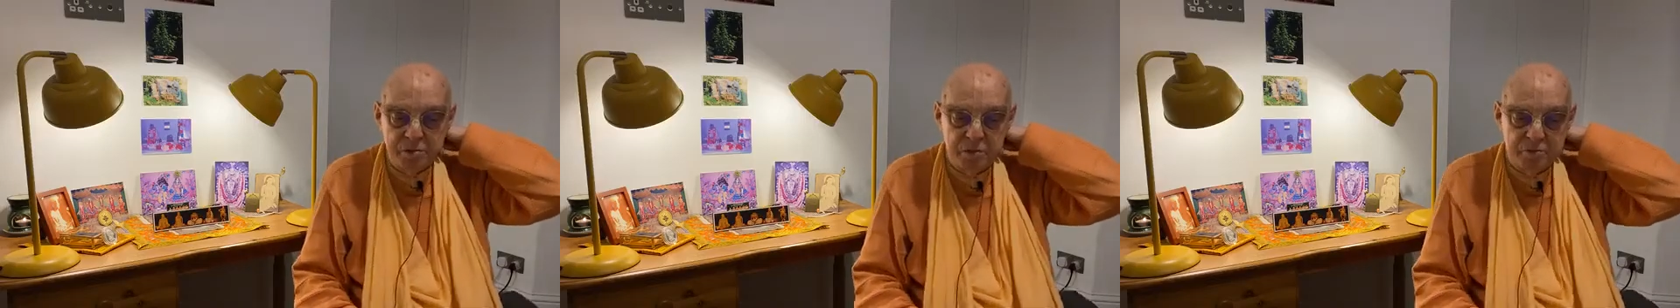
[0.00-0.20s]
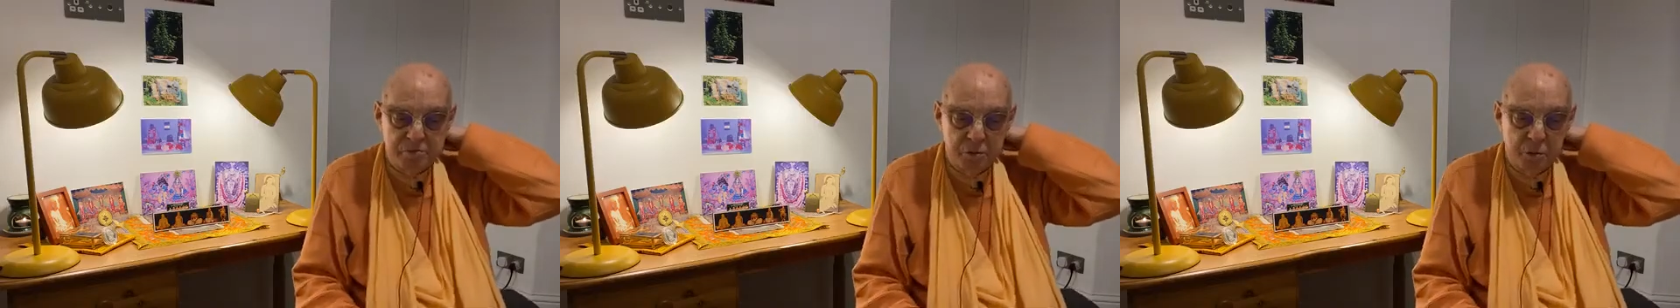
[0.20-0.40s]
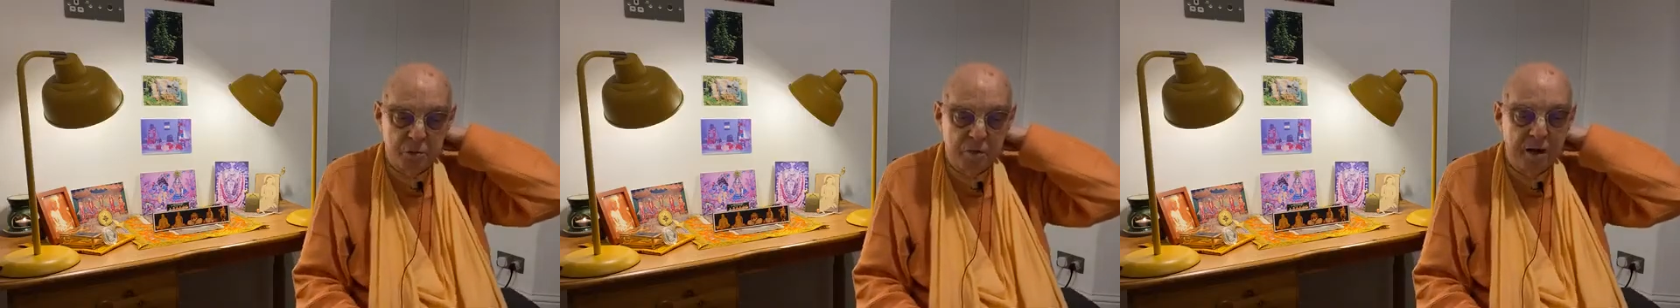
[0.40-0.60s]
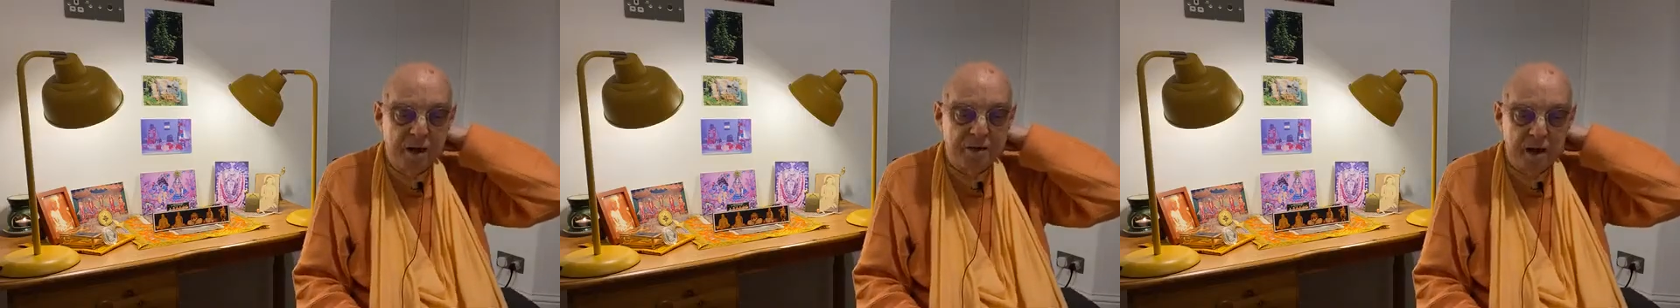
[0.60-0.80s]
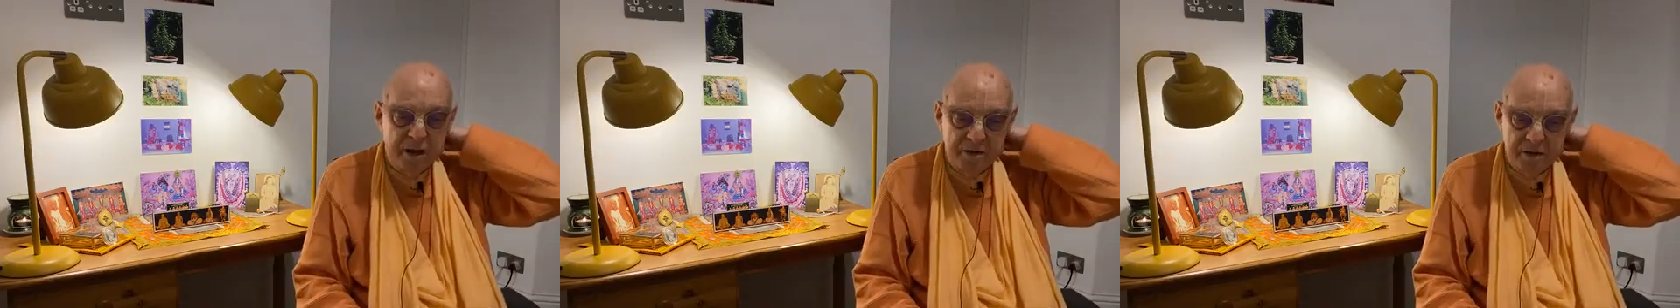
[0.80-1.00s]
of
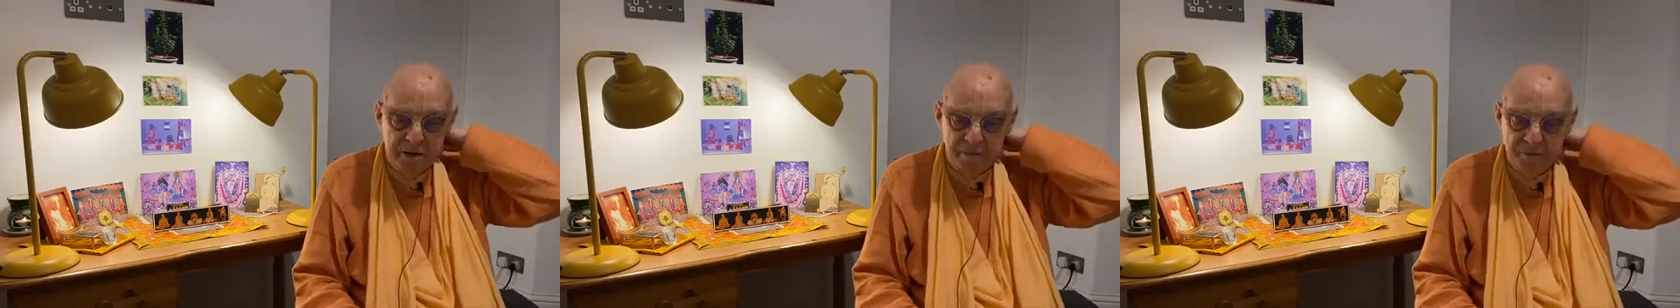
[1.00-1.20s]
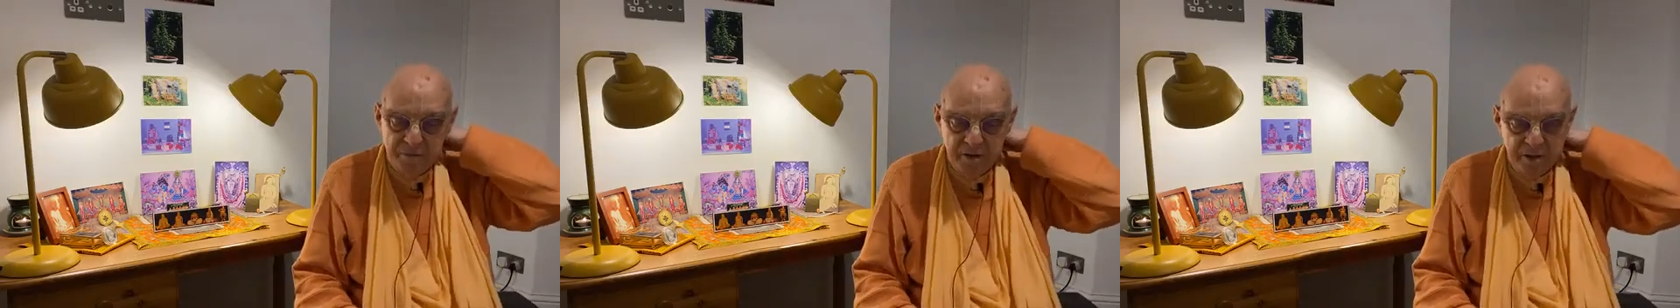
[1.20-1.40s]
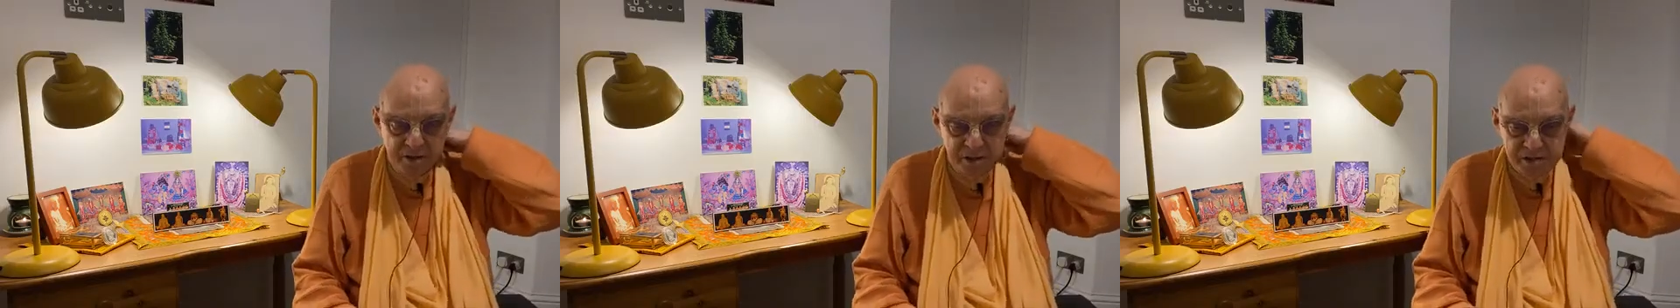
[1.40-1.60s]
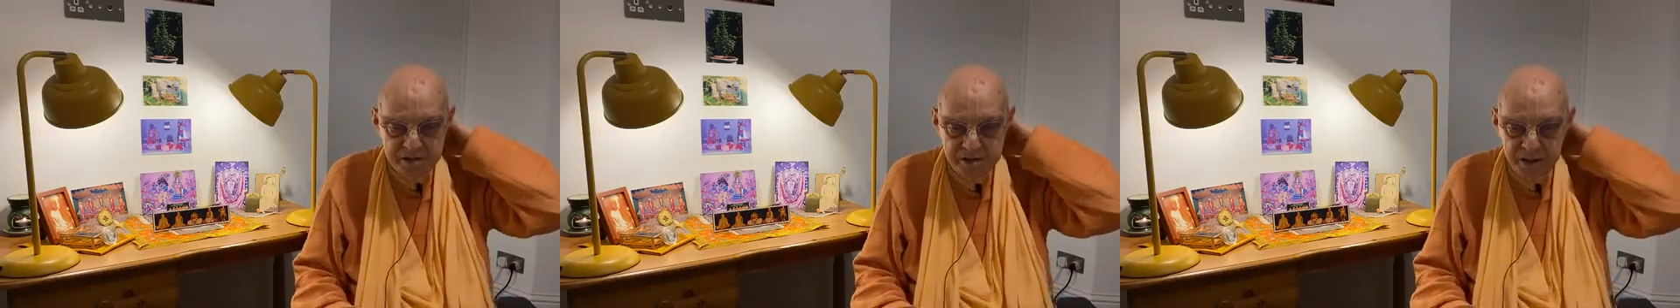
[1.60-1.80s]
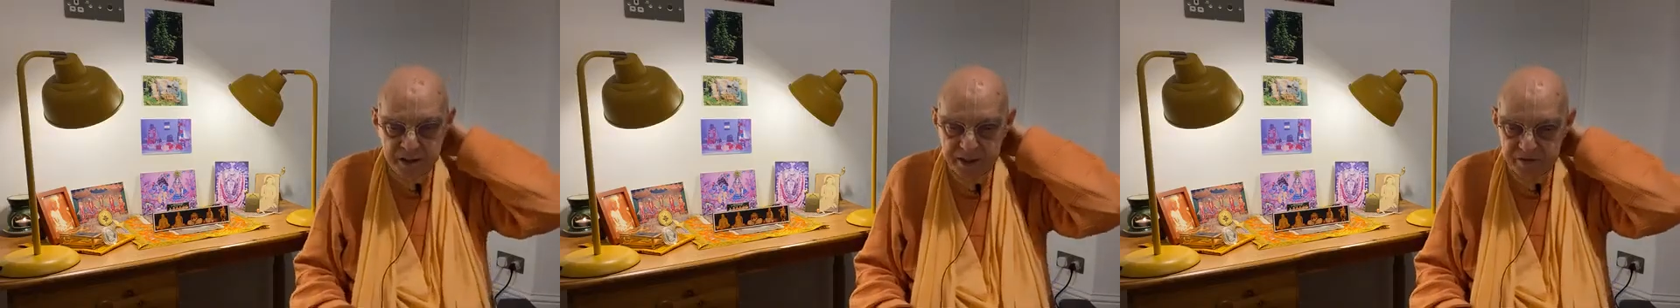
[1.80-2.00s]
Sundarananda
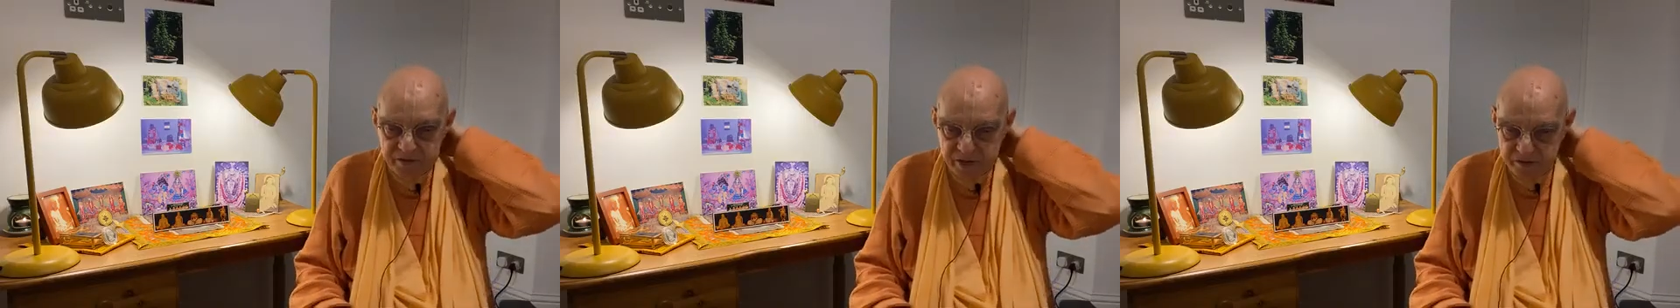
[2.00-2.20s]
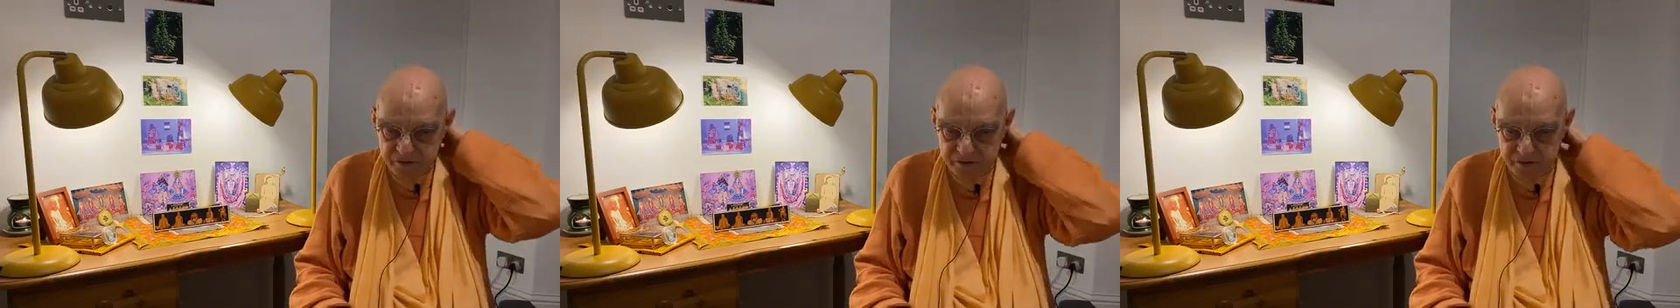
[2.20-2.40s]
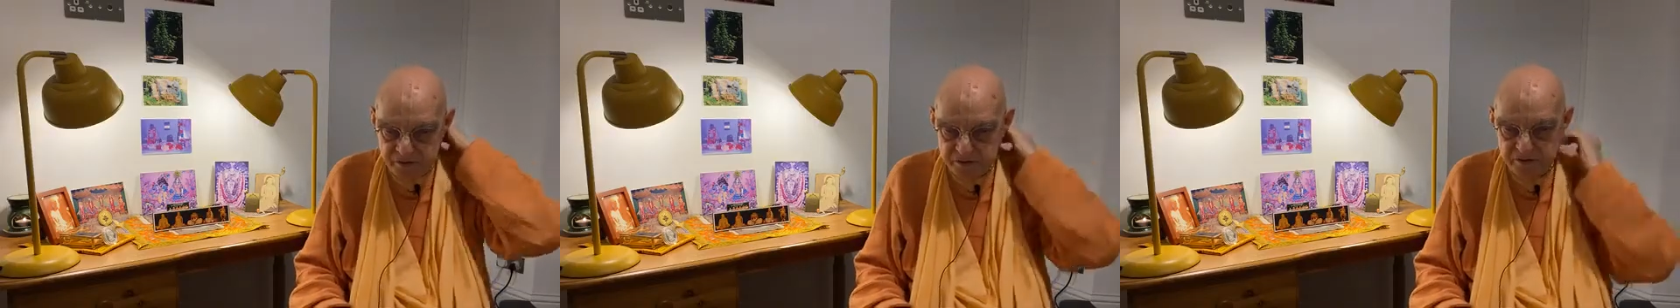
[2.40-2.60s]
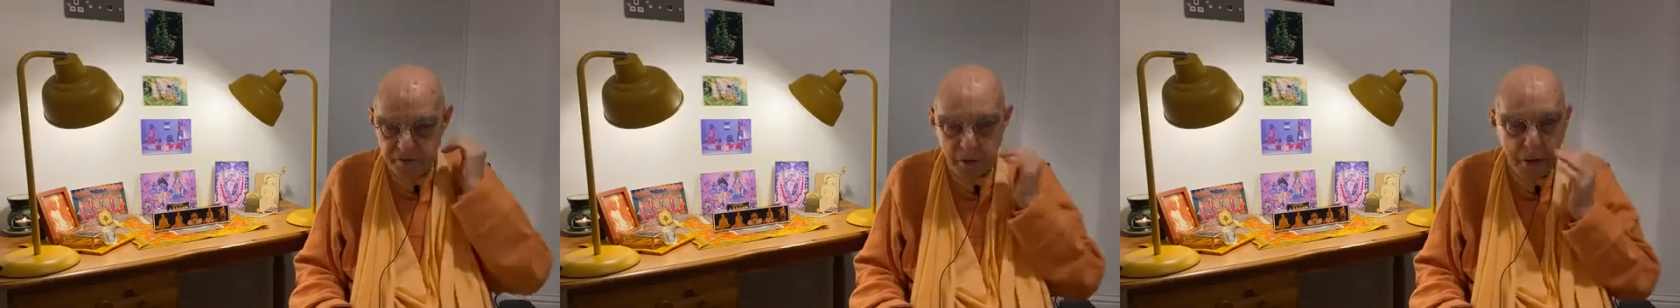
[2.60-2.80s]
still exists.